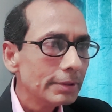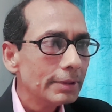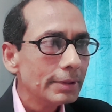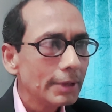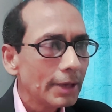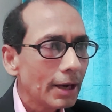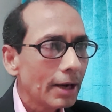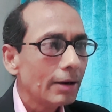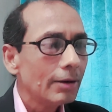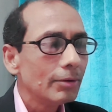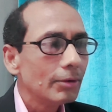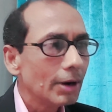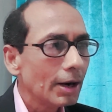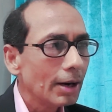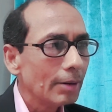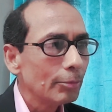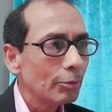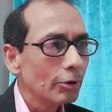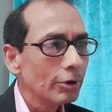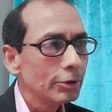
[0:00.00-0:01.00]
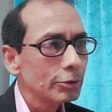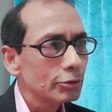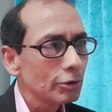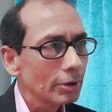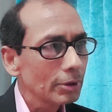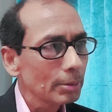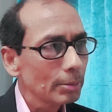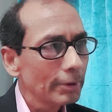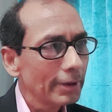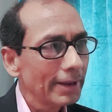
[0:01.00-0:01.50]
Now, I've already
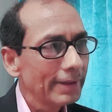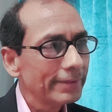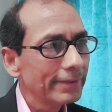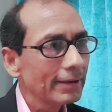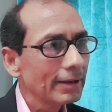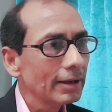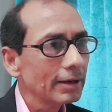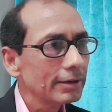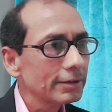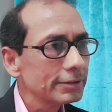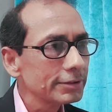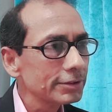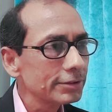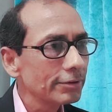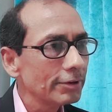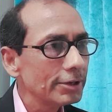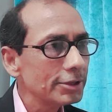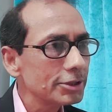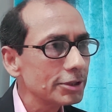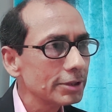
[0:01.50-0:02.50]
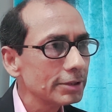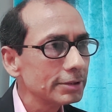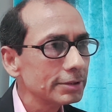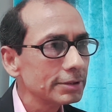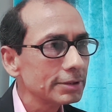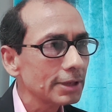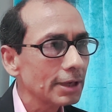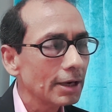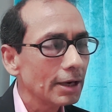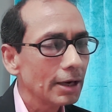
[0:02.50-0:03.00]
talked about ethical
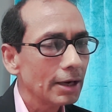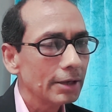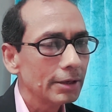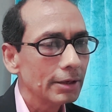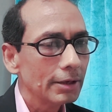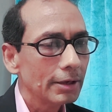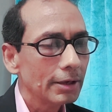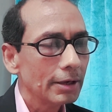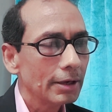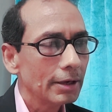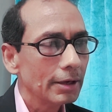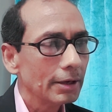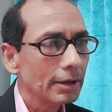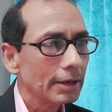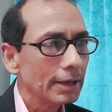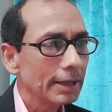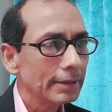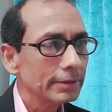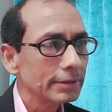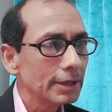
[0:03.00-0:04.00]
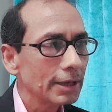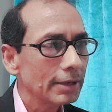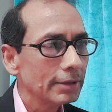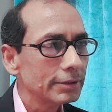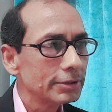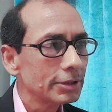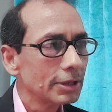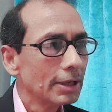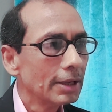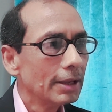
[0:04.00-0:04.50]
considerations,
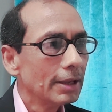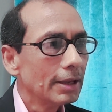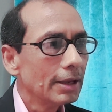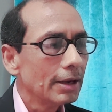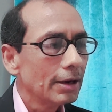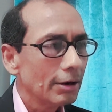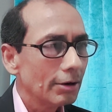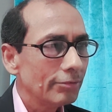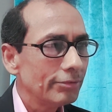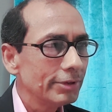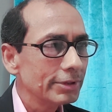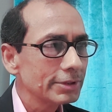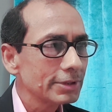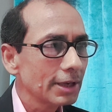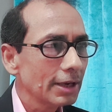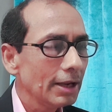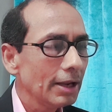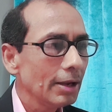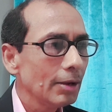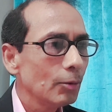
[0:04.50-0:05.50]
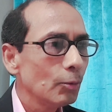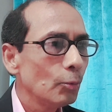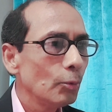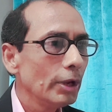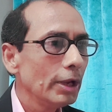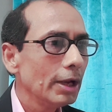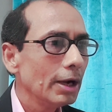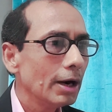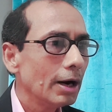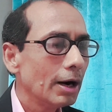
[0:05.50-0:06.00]
and obviously
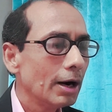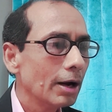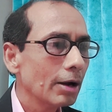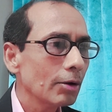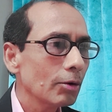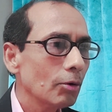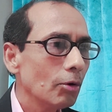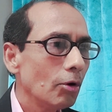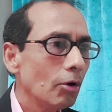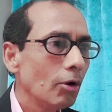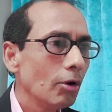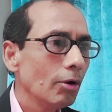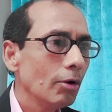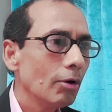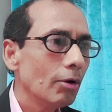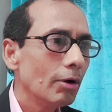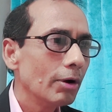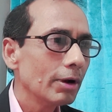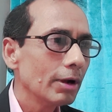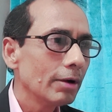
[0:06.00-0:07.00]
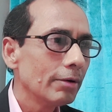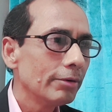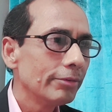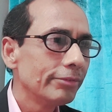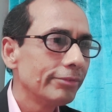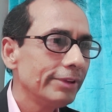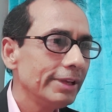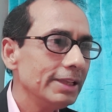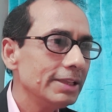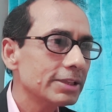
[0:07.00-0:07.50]
we are all on our
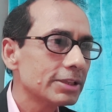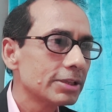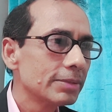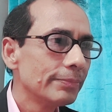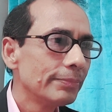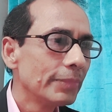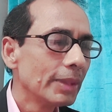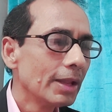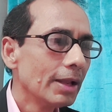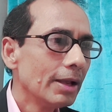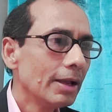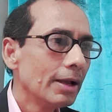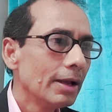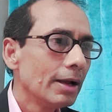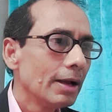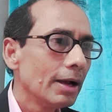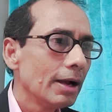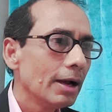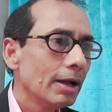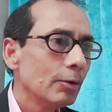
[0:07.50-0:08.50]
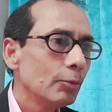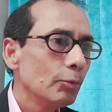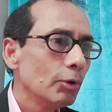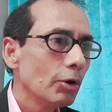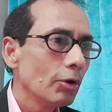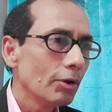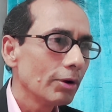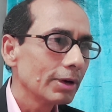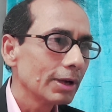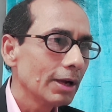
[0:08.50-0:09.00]
feet, and we
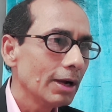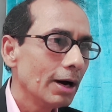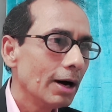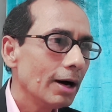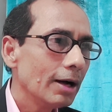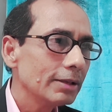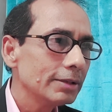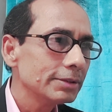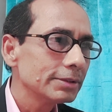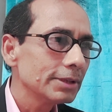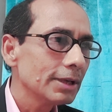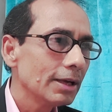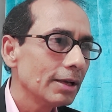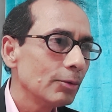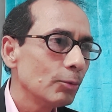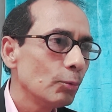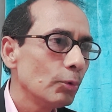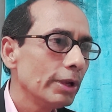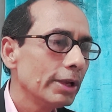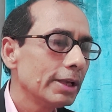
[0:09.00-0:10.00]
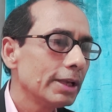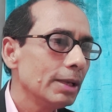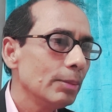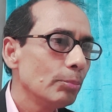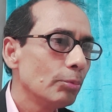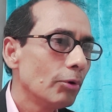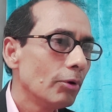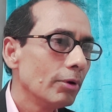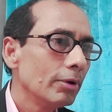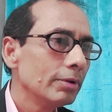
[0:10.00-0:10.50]
are on guard, and we
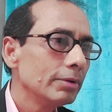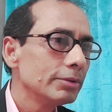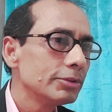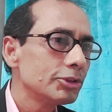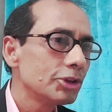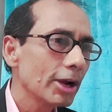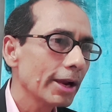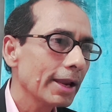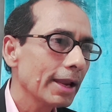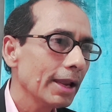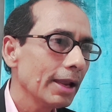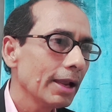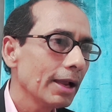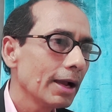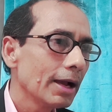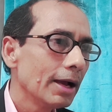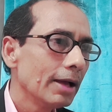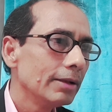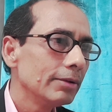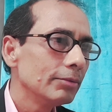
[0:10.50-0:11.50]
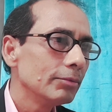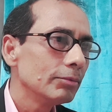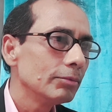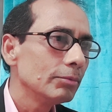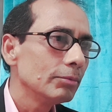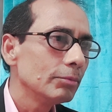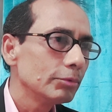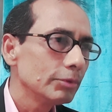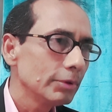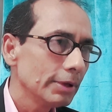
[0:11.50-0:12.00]
keep on checking, and
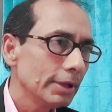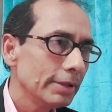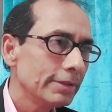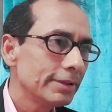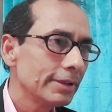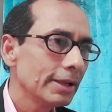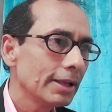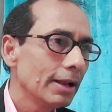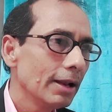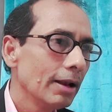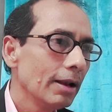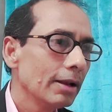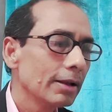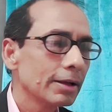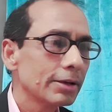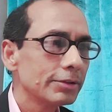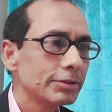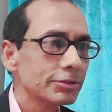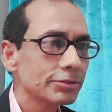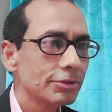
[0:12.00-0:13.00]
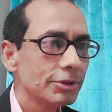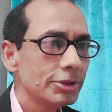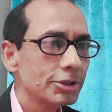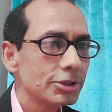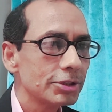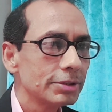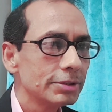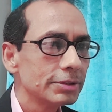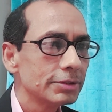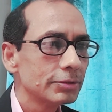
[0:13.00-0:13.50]
ethical
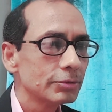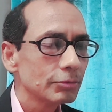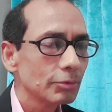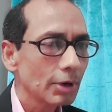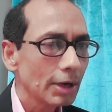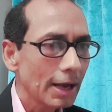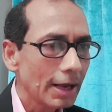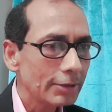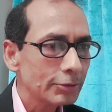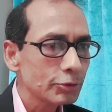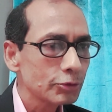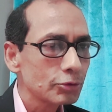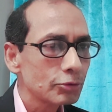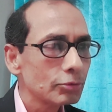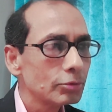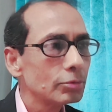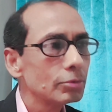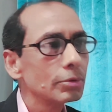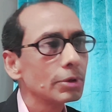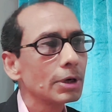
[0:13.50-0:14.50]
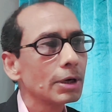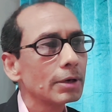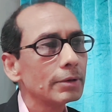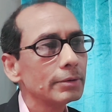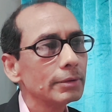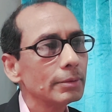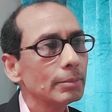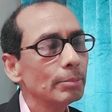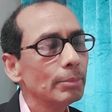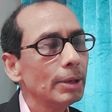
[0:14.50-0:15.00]
considerations has to
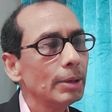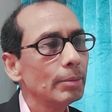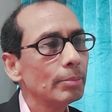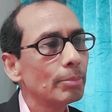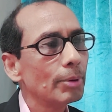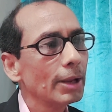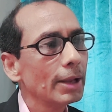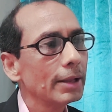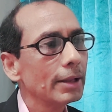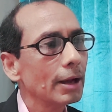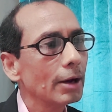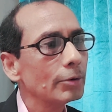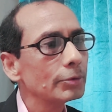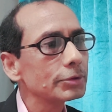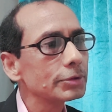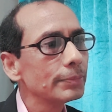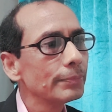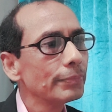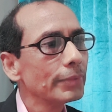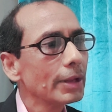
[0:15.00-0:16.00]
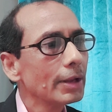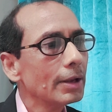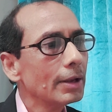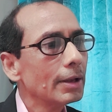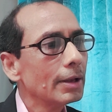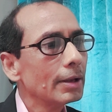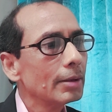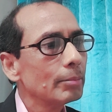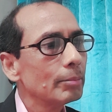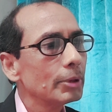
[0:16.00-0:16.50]
be played out,
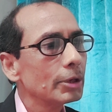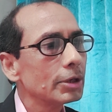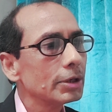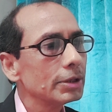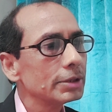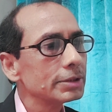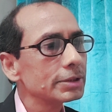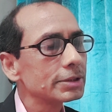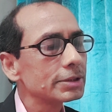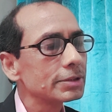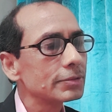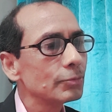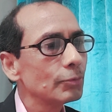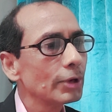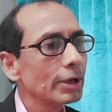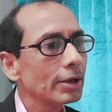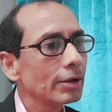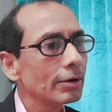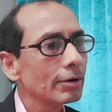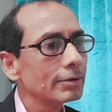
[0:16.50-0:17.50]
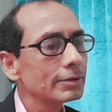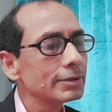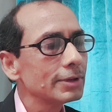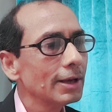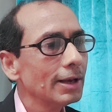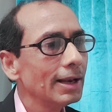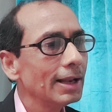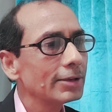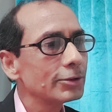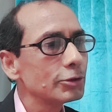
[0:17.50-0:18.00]
because we cannot
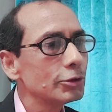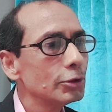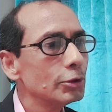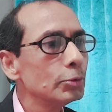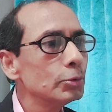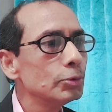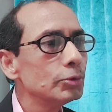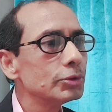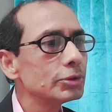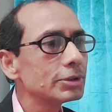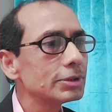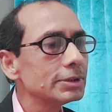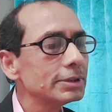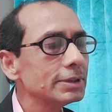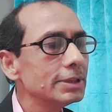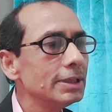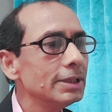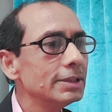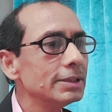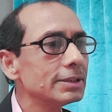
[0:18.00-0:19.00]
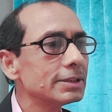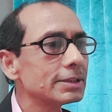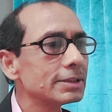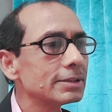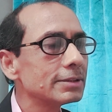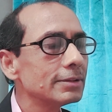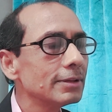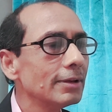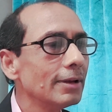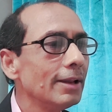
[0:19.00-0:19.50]
let loose
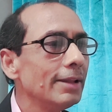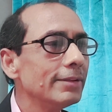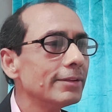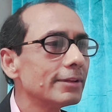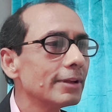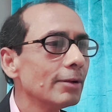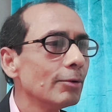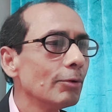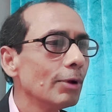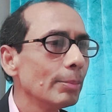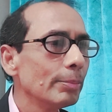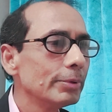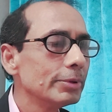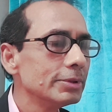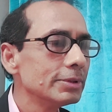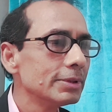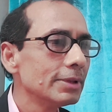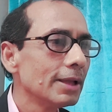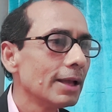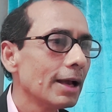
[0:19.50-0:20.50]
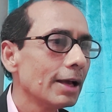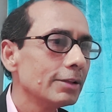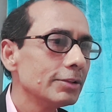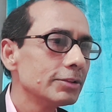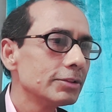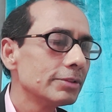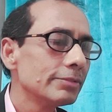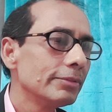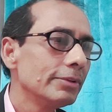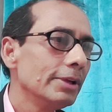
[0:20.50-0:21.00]
these lethal weapons in the
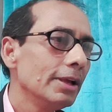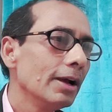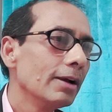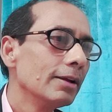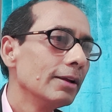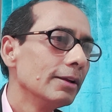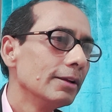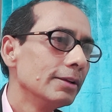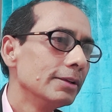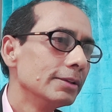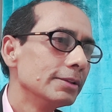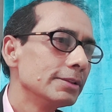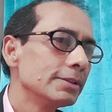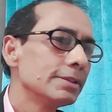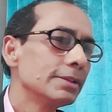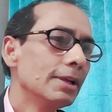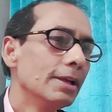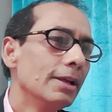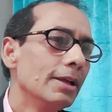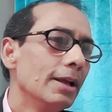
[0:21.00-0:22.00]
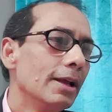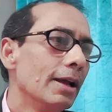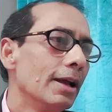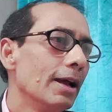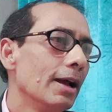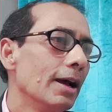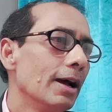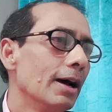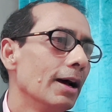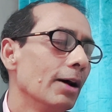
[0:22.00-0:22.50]
hands of the young learners
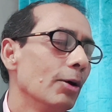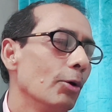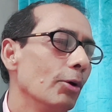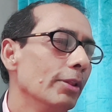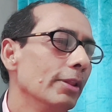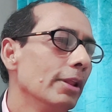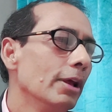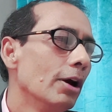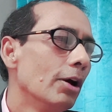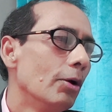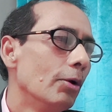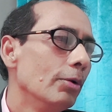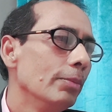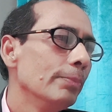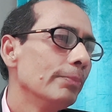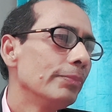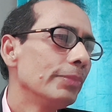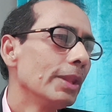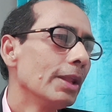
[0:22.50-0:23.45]
on their own,